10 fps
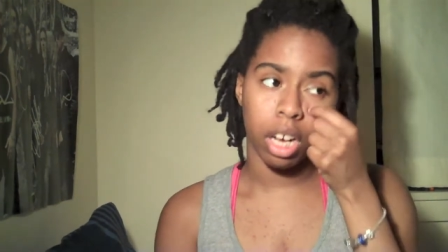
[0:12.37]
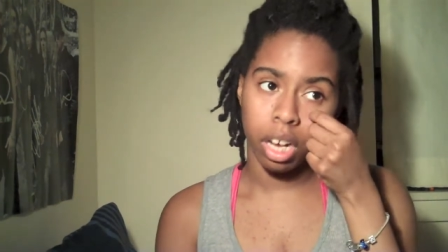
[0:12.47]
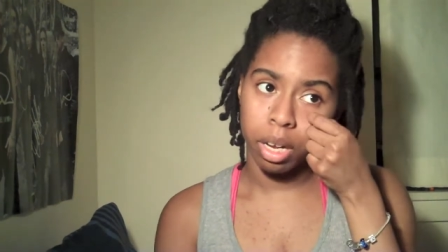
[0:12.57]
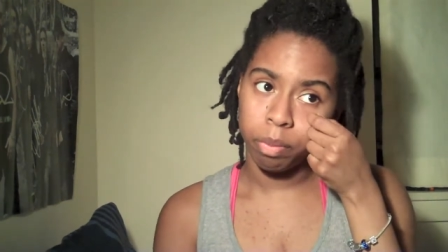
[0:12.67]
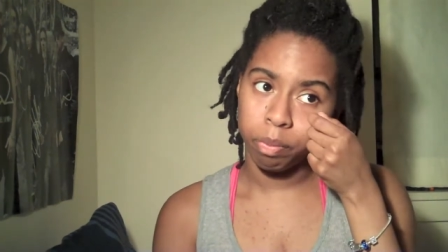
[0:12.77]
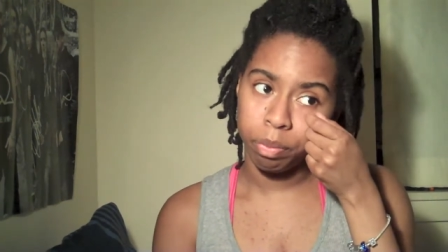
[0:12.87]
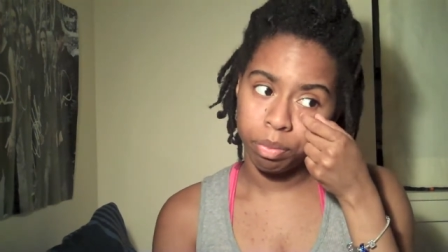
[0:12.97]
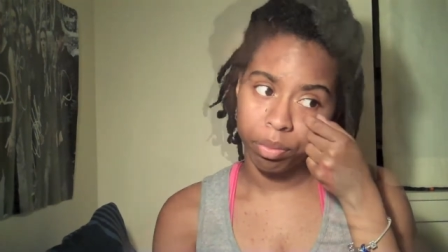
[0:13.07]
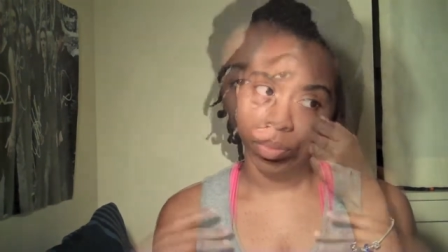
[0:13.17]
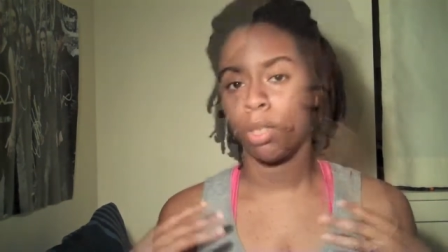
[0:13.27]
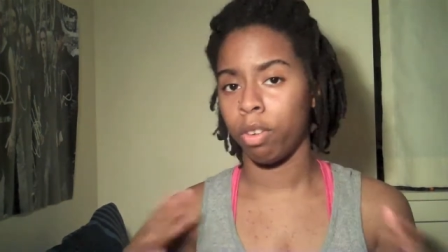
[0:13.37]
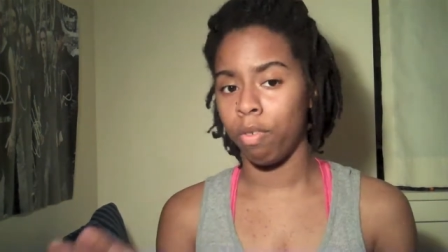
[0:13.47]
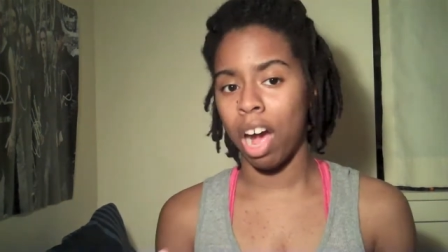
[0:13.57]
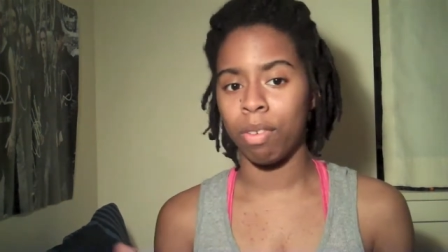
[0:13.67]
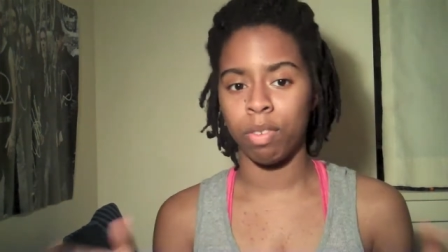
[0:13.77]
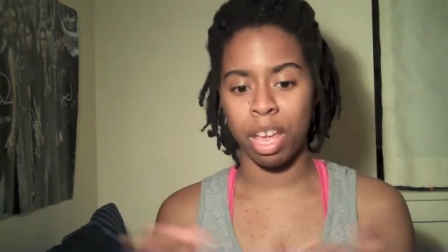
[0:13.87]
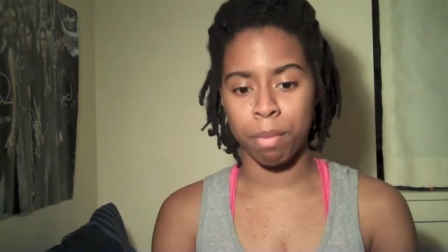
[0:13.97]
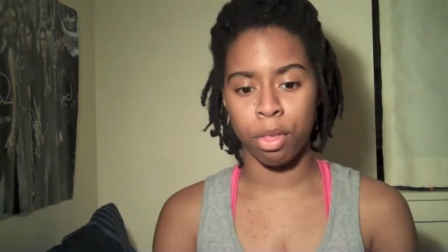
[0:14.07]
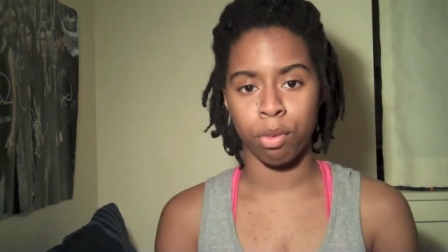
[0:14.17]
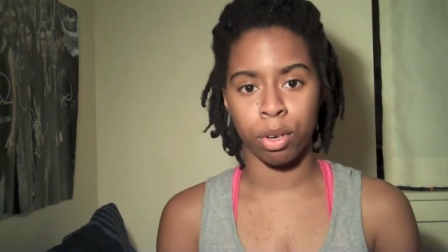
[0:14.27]
Um, we're gonna do episode 5 of
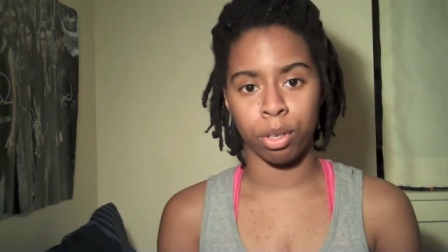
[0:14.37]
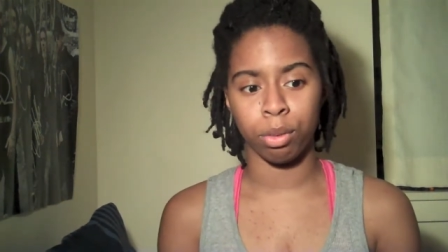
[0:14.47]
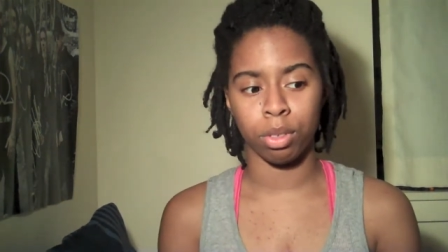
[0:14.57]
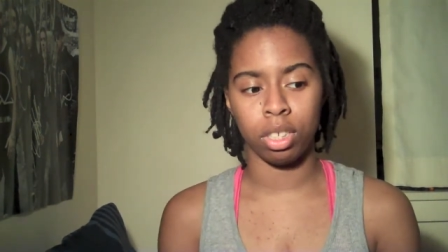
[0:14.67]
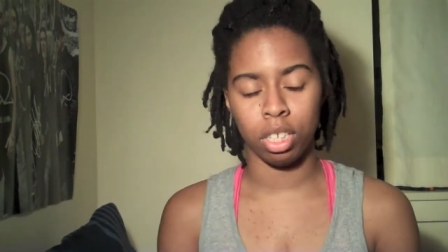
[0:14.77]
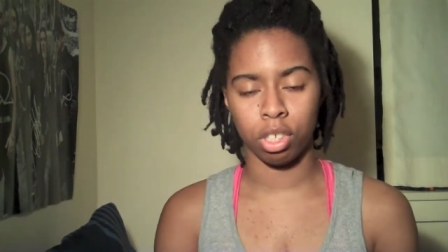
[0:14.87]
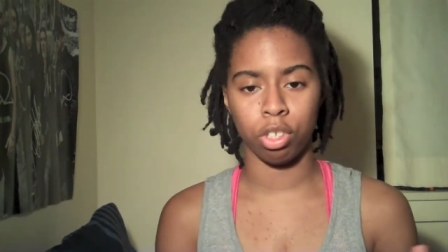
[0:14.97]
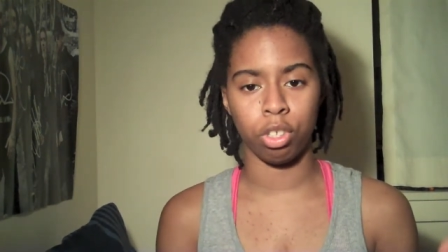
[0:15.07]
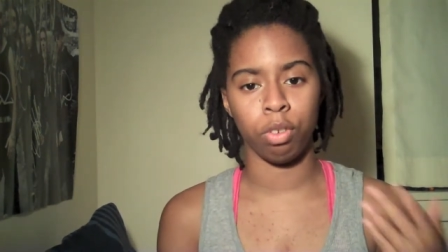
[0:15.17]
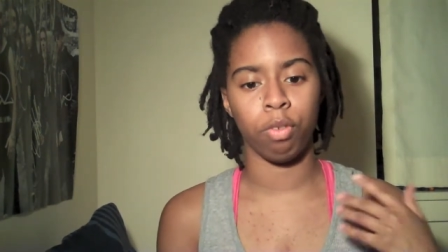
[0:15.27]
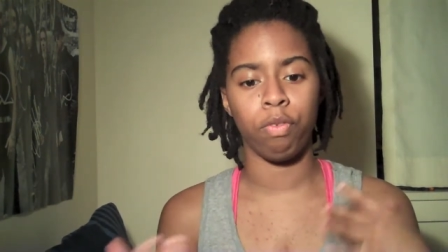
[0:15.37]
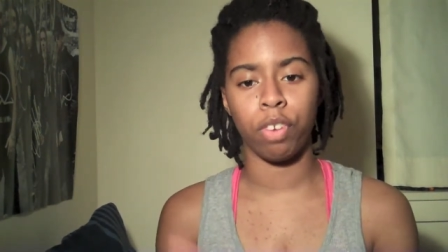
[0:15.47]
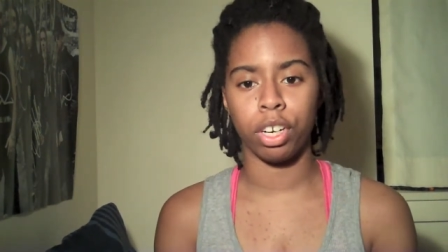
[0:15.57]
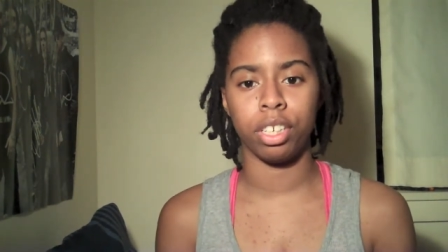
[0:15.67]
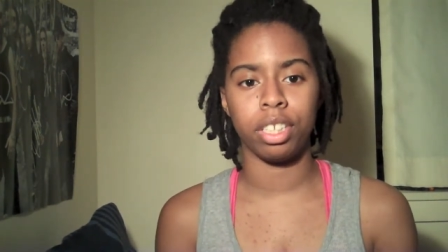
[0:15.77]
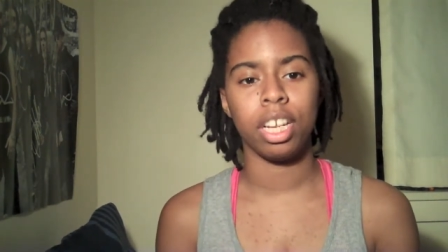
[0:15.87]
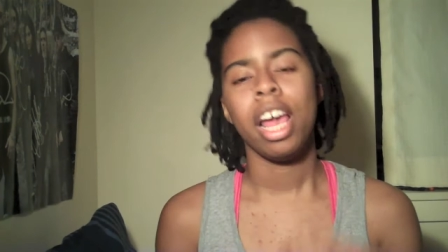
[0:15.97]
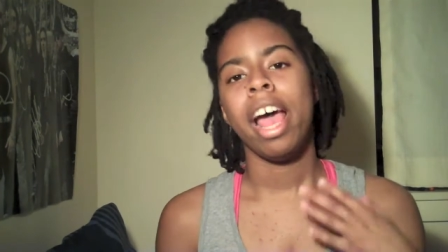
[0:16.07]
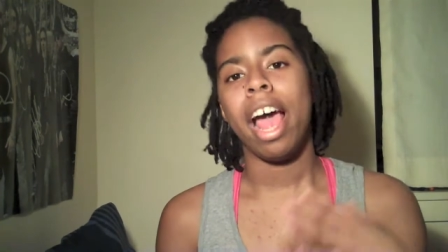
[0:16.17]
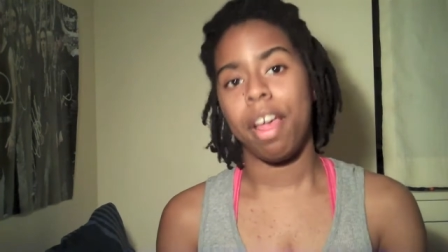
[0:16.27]
Game of Thrones season 2 first,
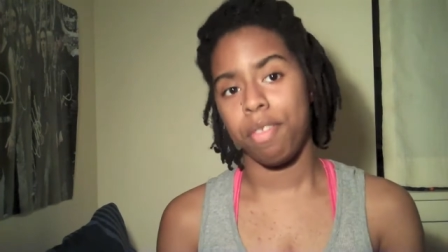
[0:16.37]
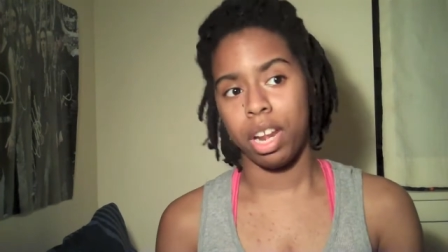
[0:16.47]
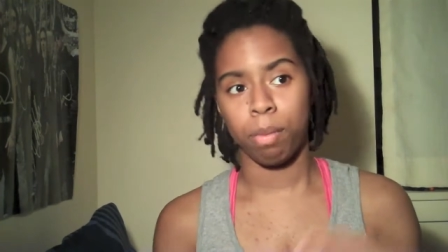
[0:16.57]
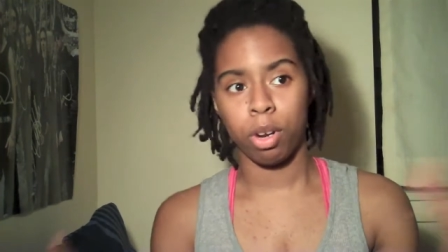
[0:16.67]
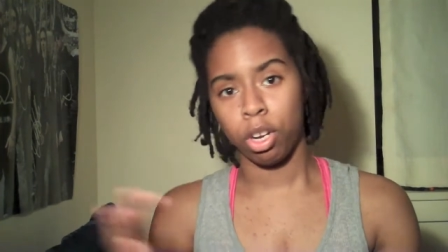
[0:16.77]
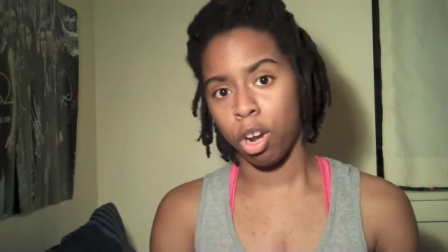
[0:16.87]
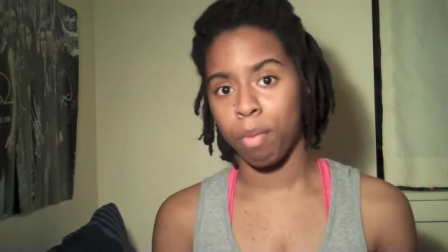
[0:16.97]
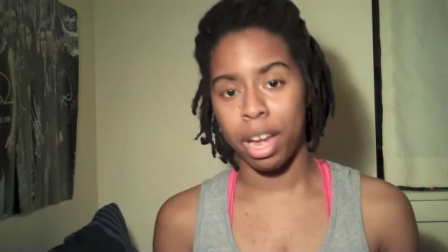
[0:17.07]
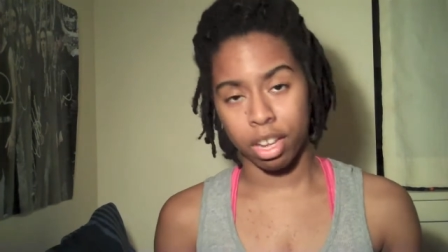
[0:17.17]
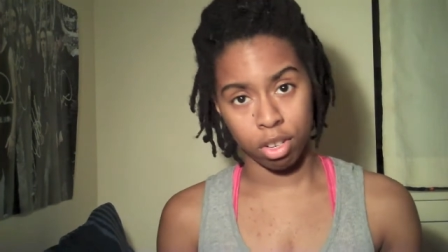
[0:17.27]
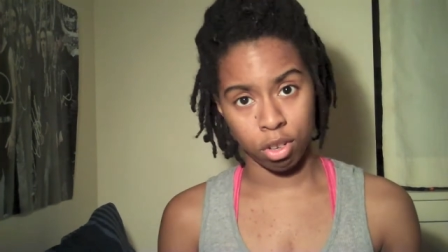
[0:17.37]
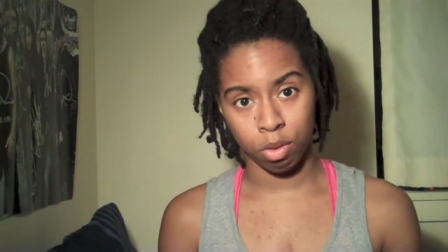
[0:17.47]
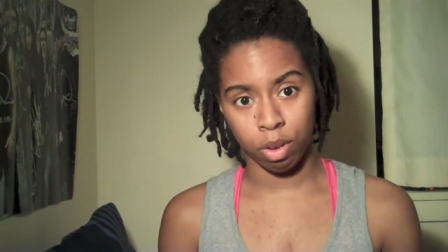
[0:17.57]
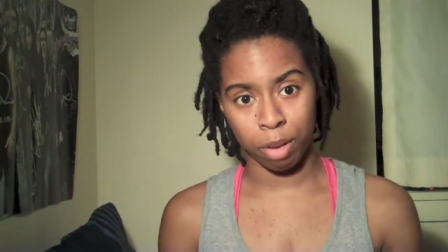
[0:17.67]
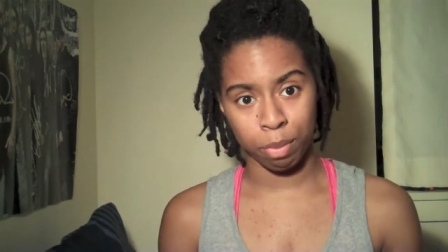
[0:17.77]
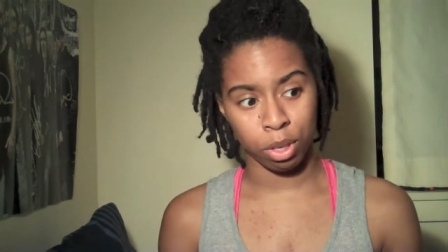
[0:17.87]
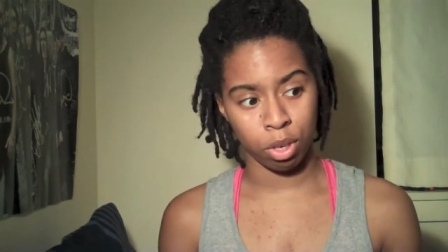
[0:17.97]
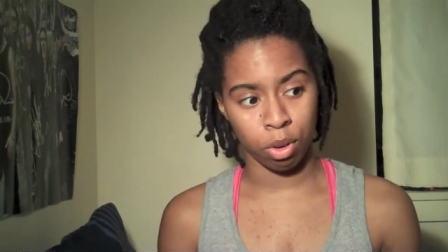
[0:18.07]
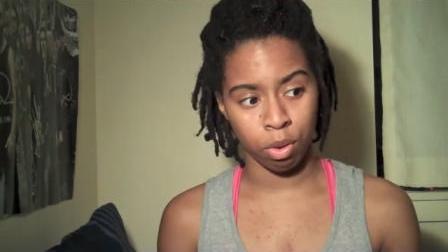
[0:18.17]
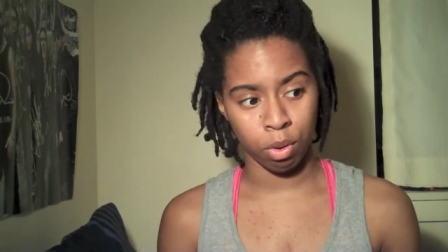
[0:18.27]
and then I'm gonna go back and do
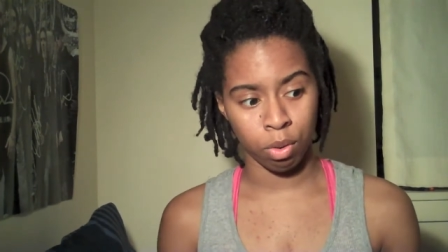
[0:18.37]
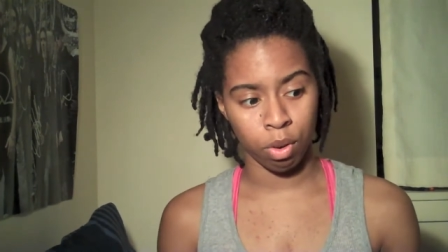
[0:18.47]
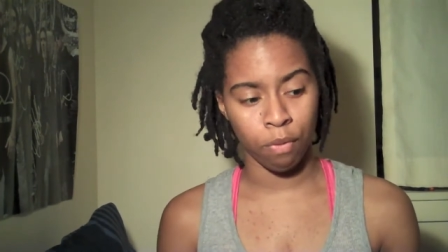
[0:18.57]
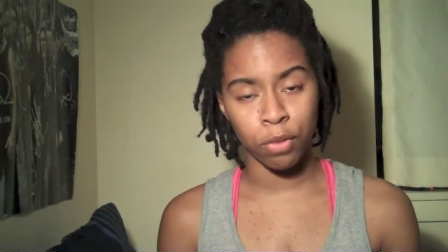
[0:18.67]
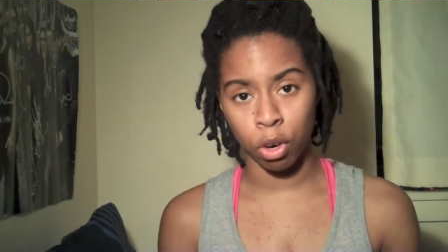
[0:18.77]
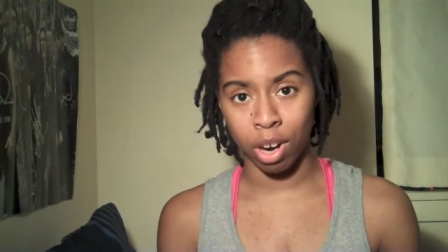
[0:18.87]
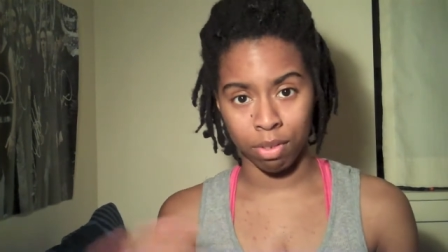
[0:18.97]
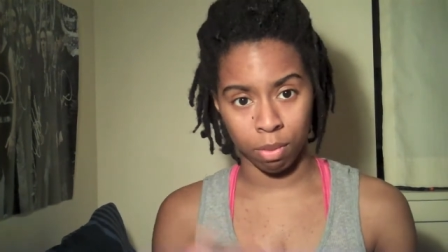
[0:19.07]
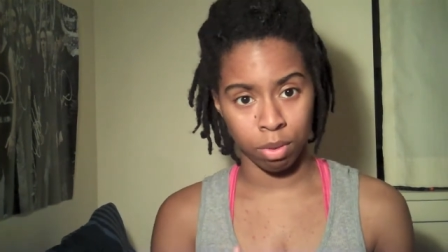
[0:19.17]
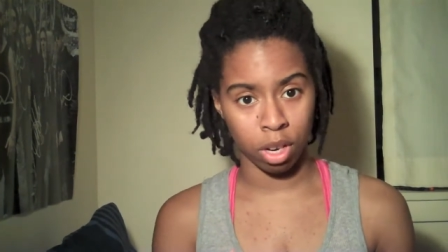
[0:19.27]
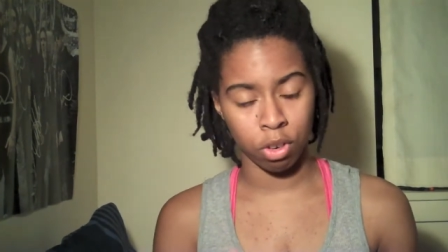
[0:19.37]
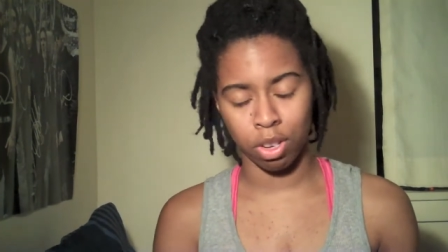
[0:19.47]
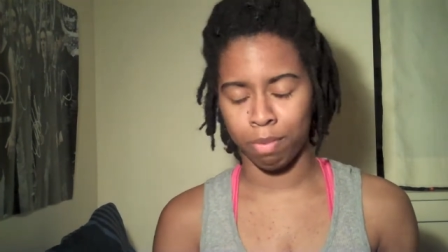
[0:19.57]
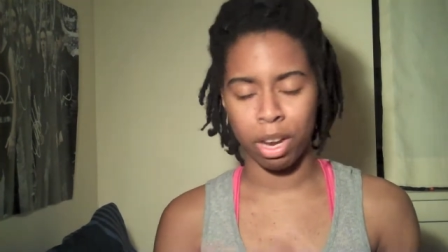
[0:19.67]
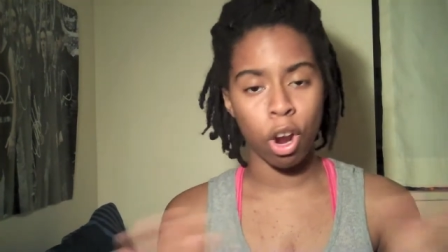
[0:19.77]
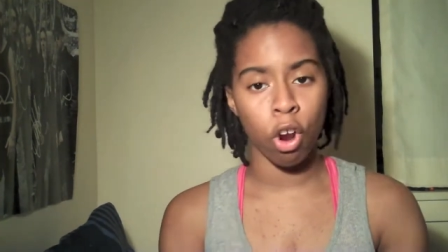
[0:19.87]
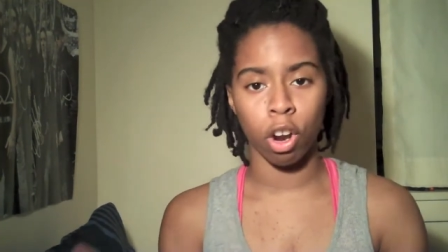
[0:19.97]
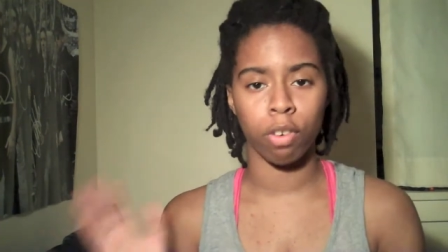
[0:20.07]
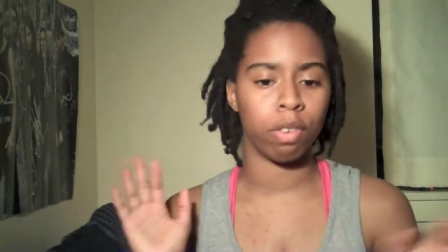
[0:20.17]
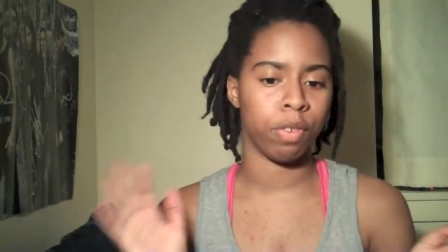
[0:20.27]
episode 4 after I'm done doing my
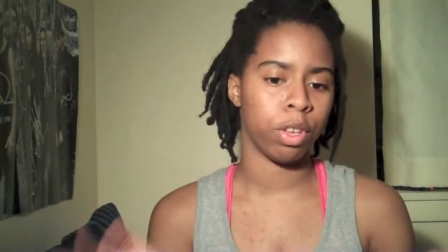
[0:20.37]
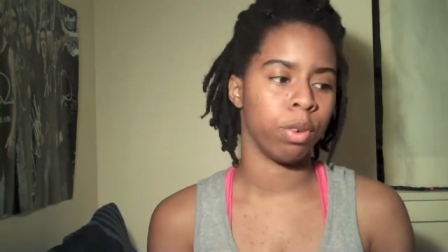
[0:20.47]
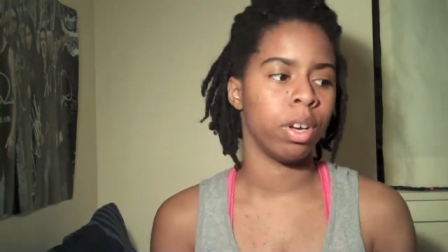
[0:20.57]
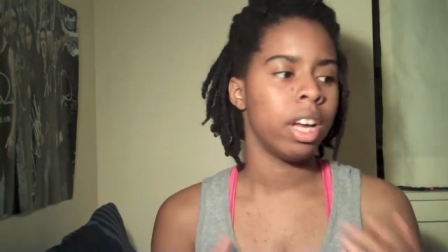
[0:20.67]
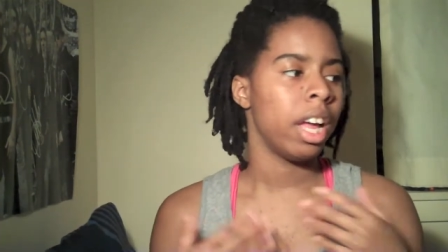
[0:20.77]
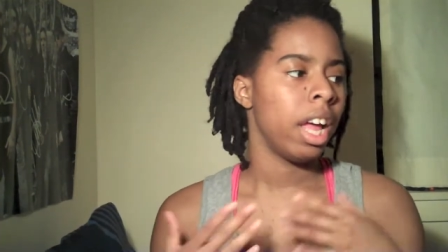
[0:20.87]
core review,